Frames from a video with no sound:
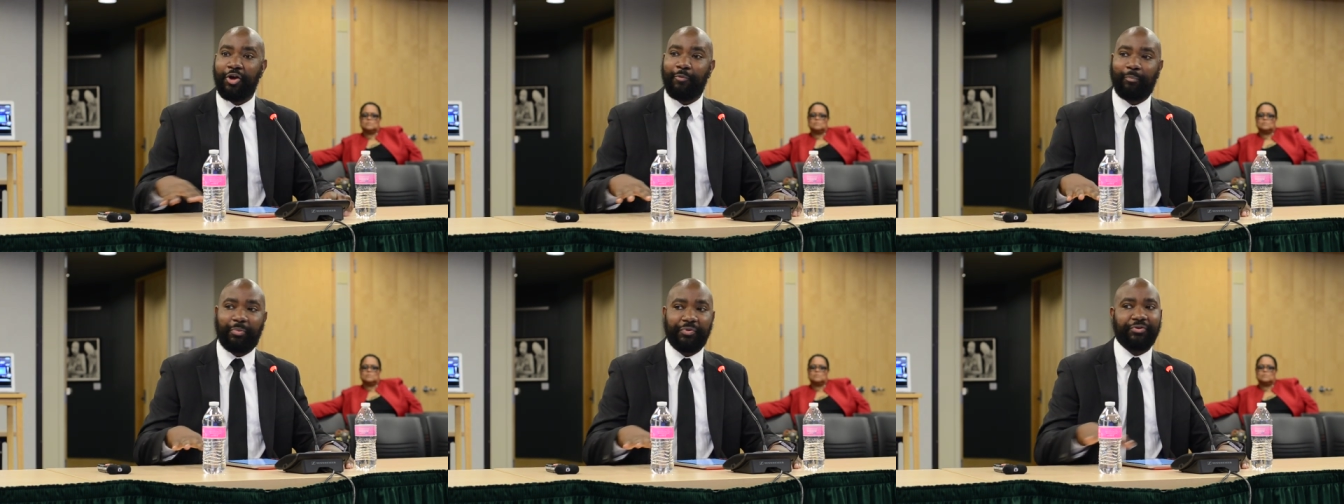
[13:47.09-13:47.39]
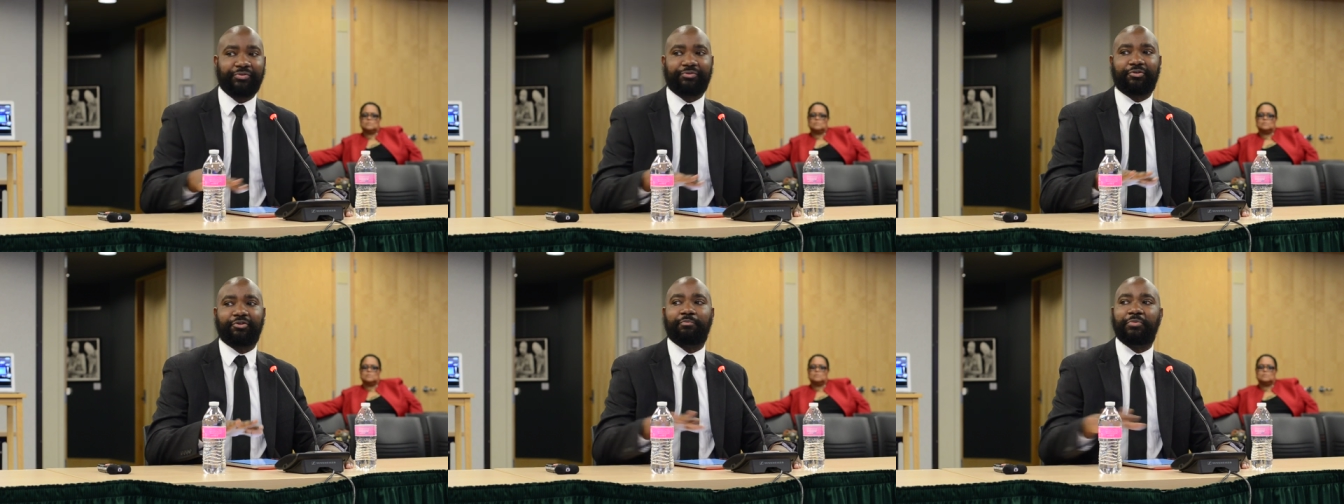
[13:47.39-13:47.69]
but
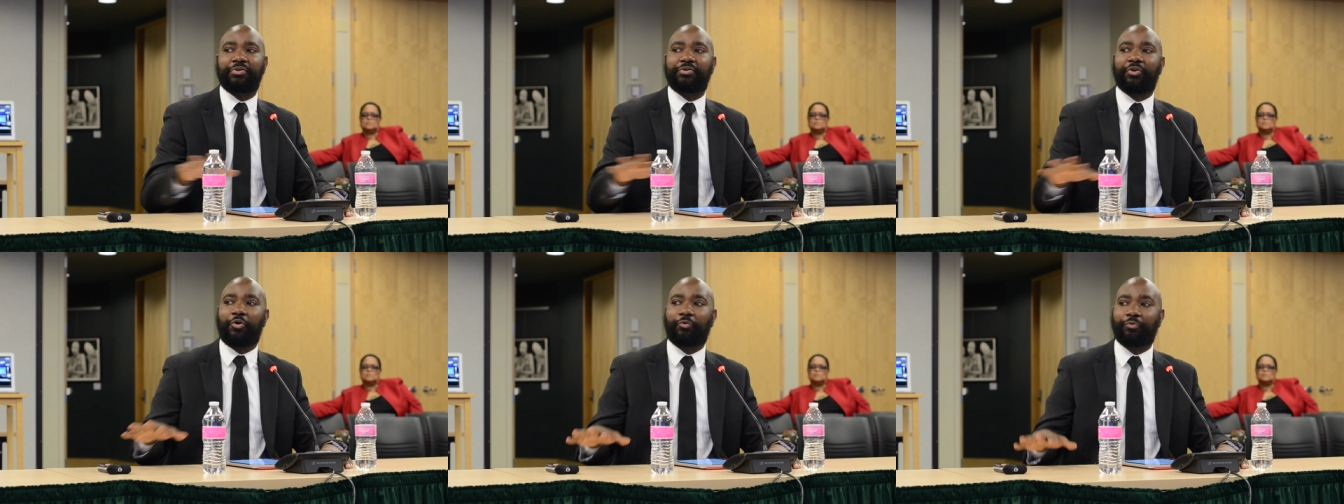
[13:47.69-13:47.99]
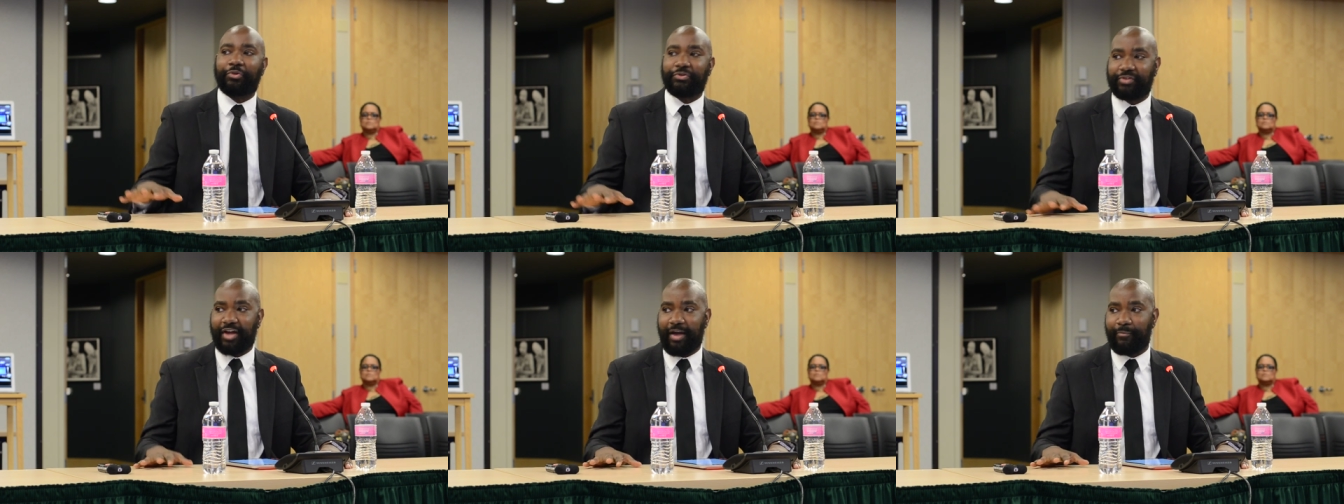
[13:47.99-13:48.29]
this shouldn't be the
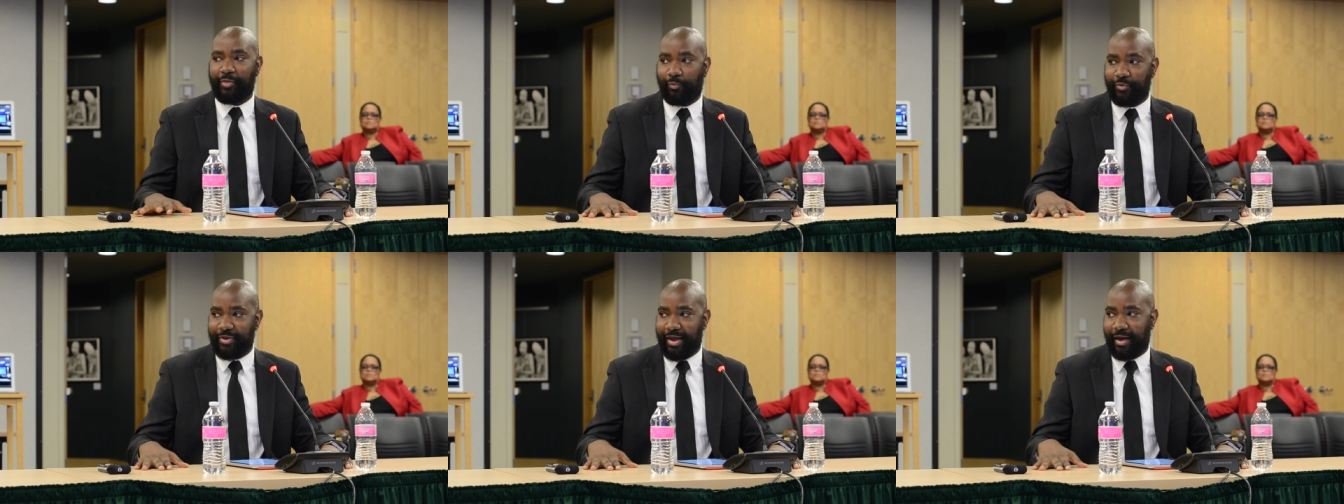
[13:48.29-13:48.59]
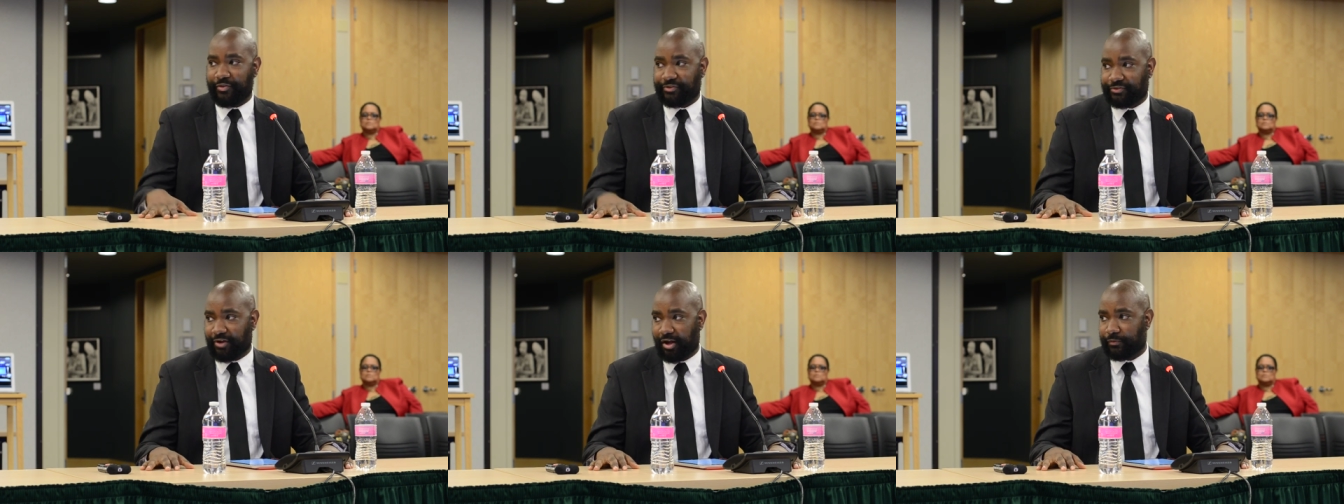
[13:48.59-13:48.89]
only time that we have
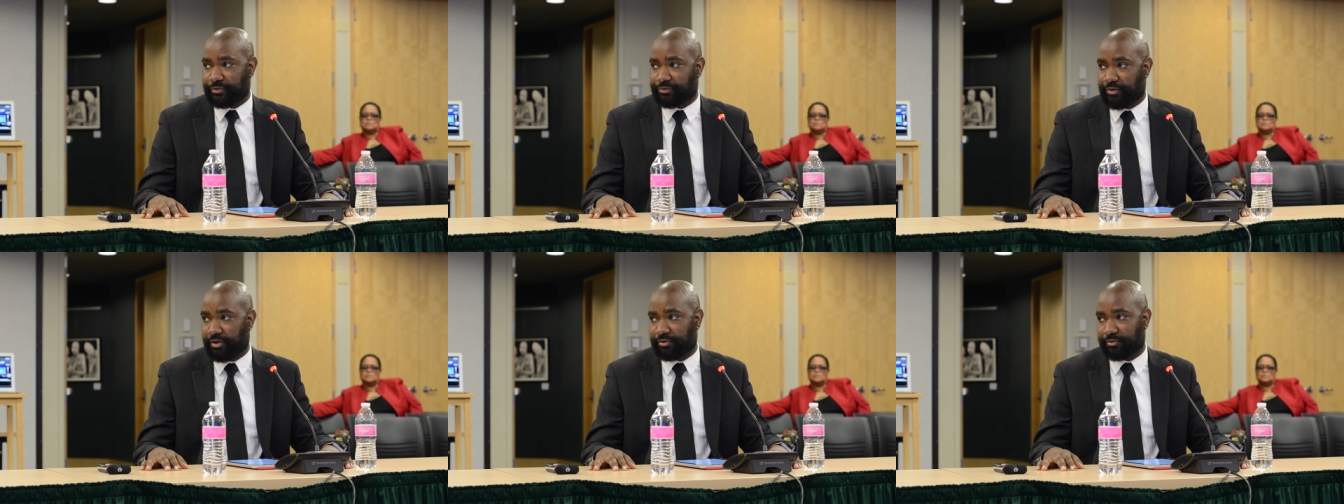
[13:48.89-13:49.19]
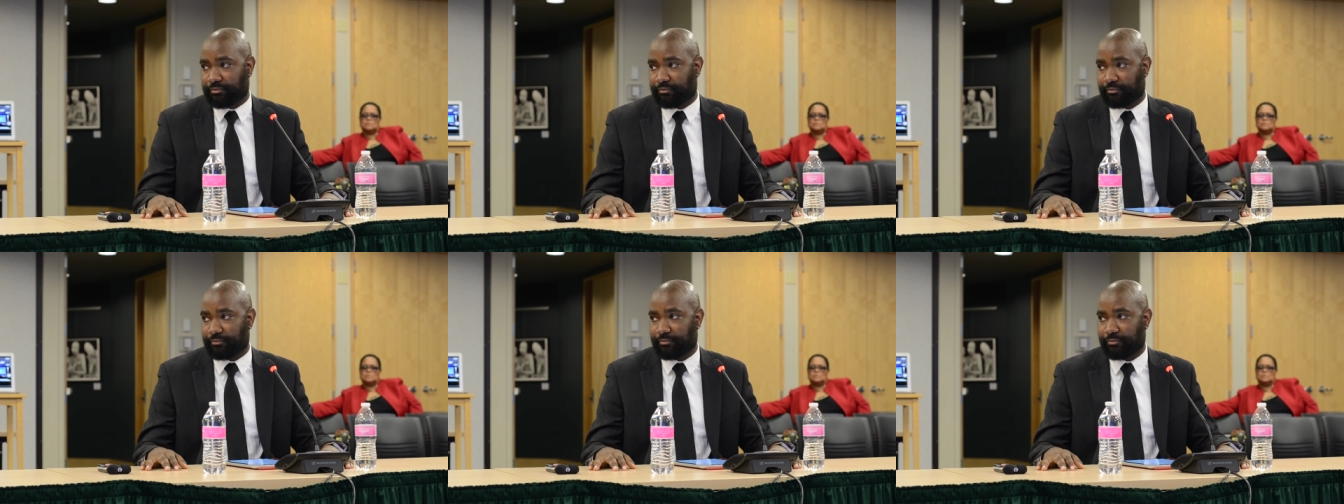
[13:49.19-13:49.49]
this
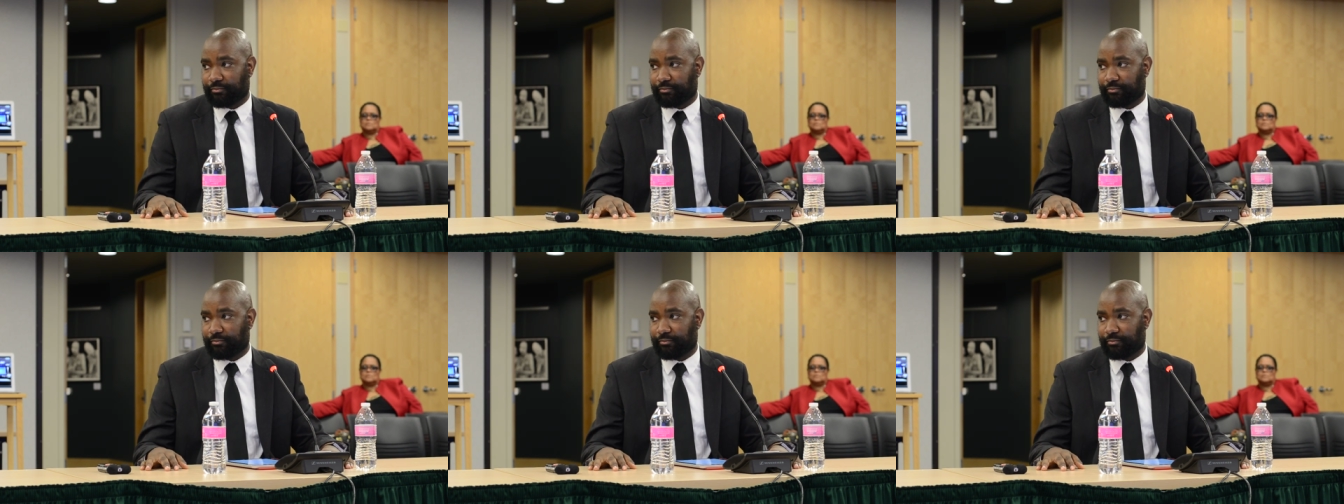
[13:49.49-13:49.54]
conversation.